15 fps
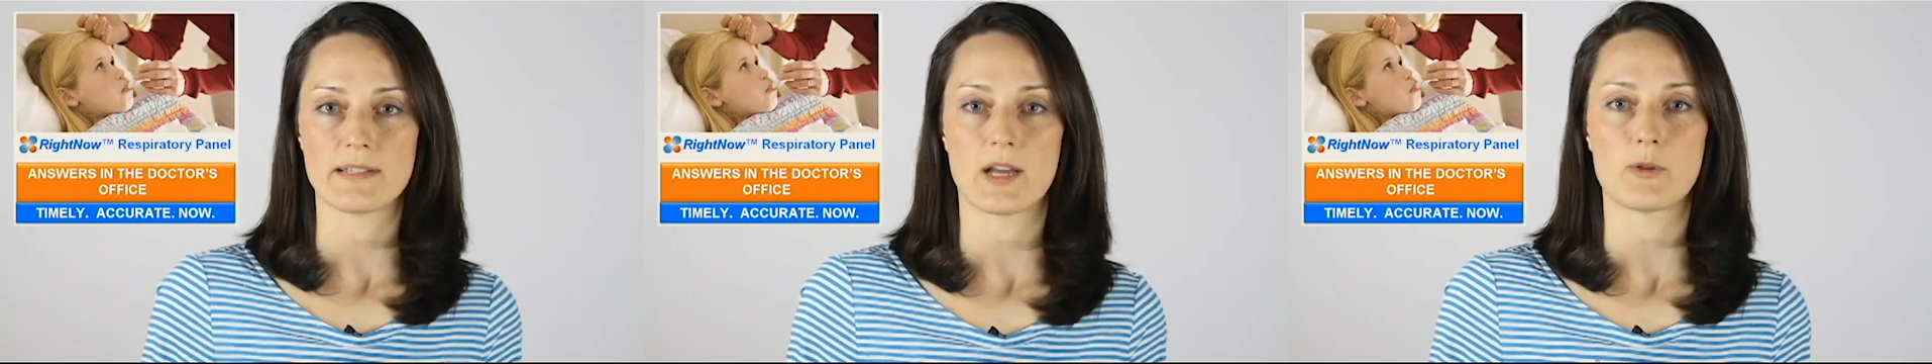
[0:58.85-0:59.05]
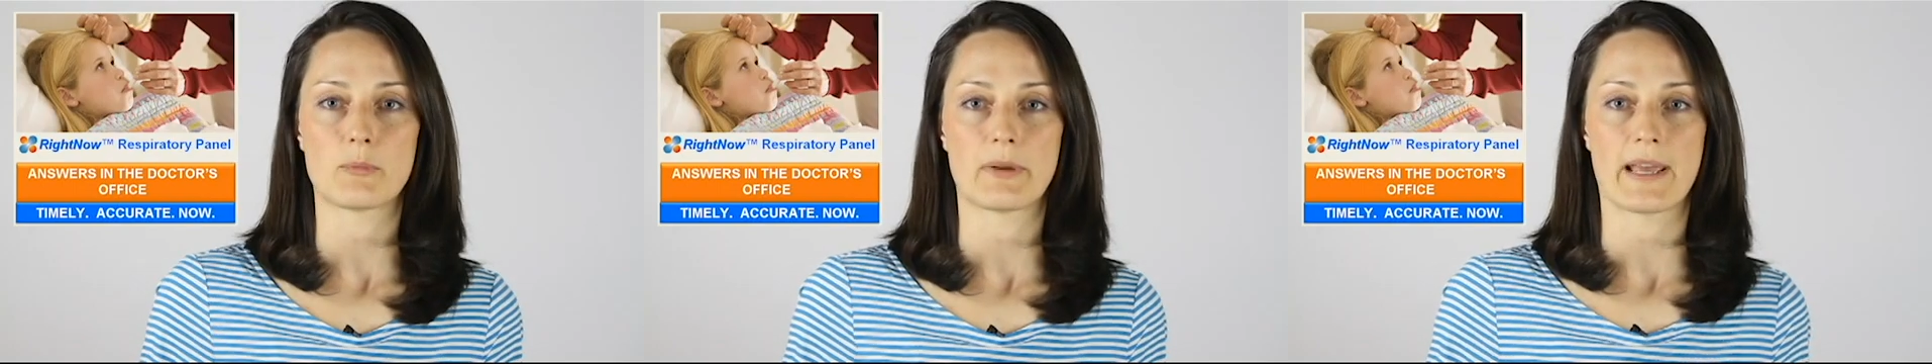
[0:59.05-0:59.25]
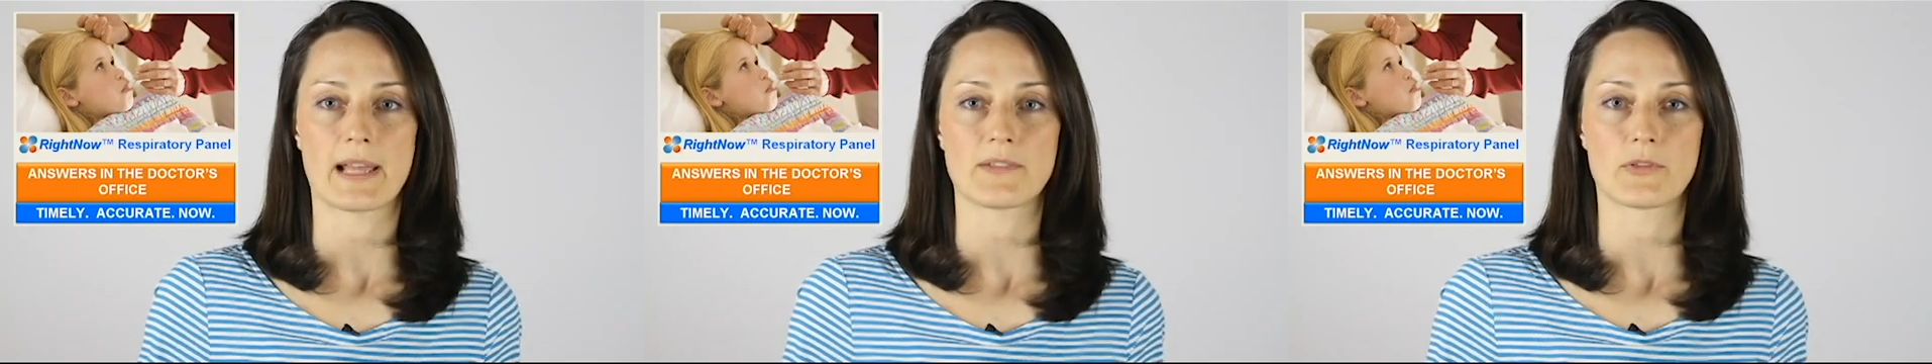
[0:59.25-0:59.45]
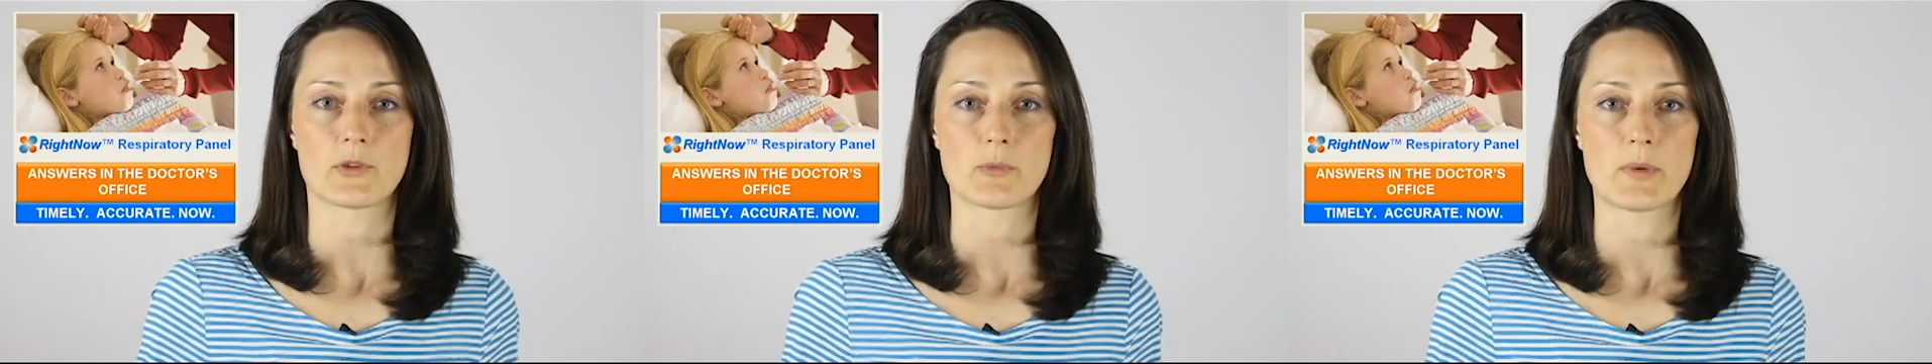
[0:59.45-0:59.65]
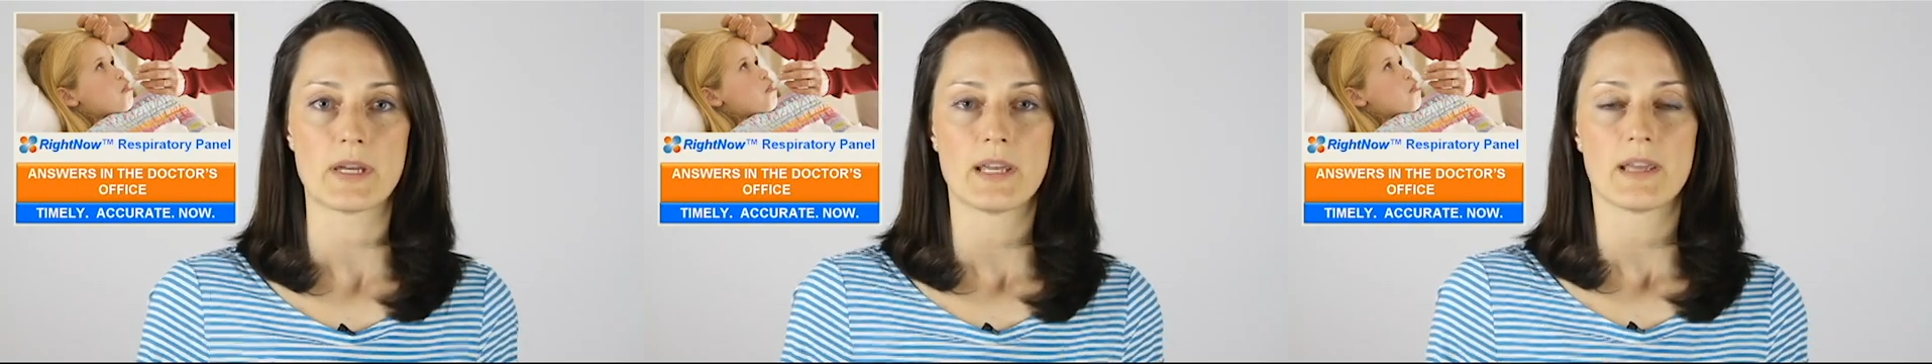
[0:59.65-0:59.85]
Now
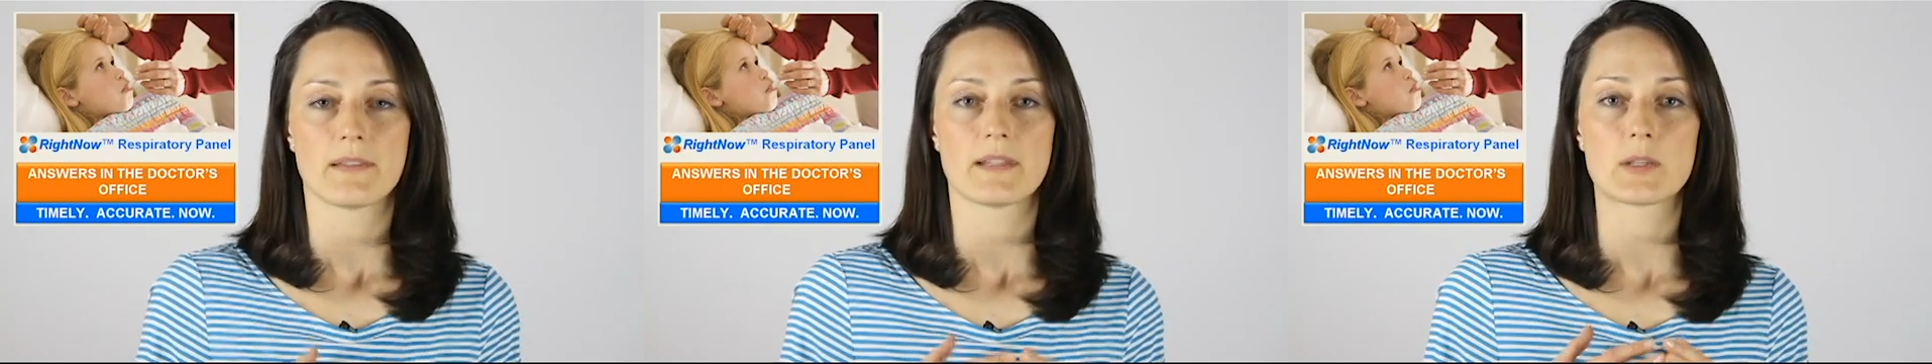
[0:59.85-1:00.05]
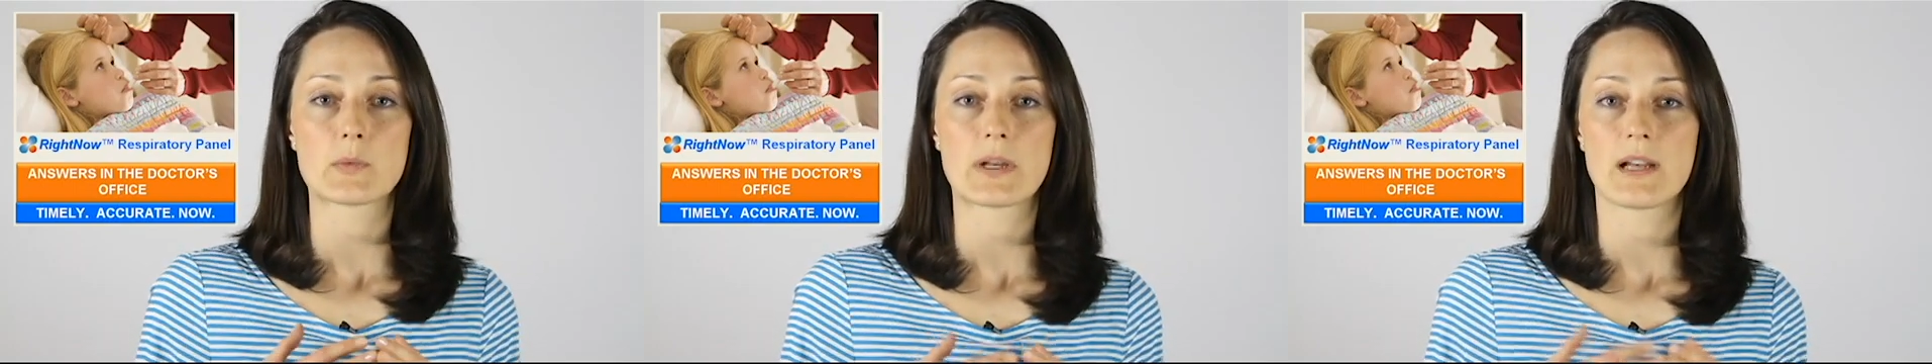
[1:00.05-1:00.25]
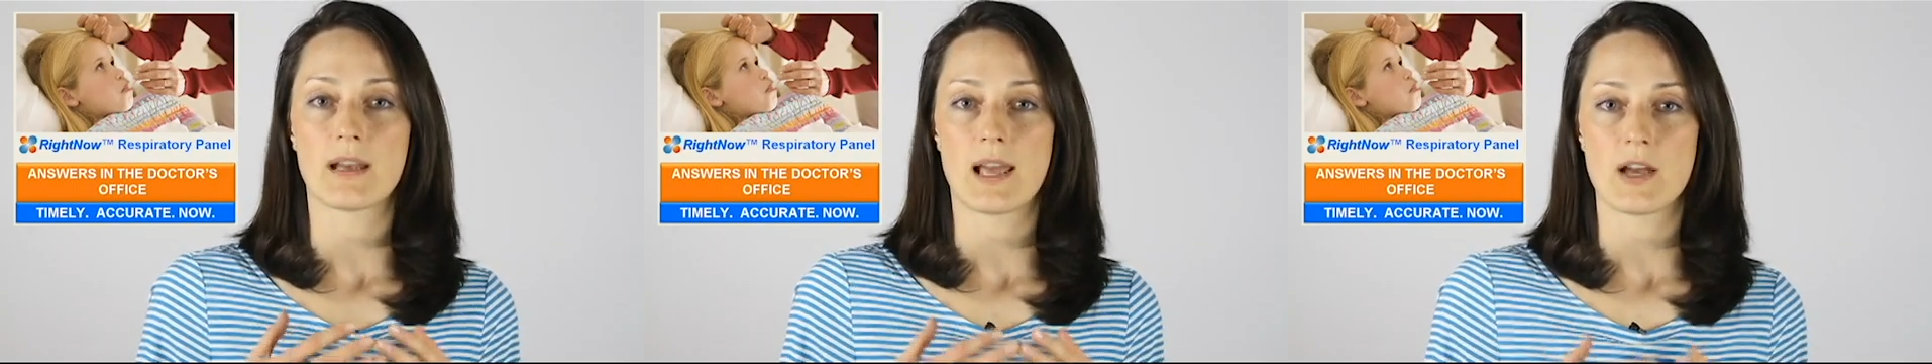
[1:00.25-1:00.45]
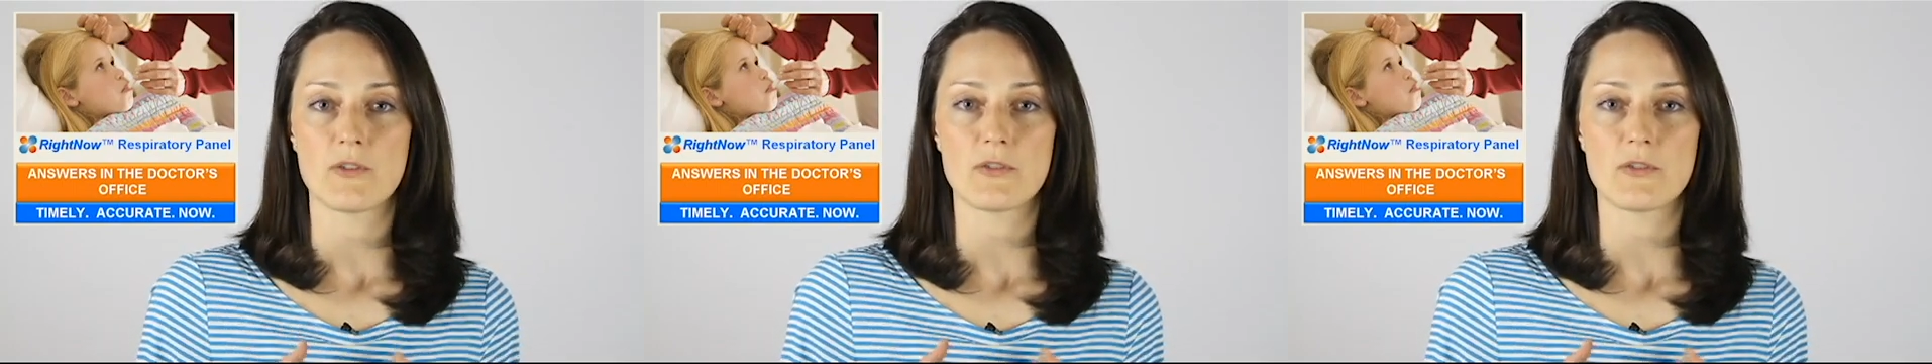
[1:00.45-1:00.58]
platform that will allow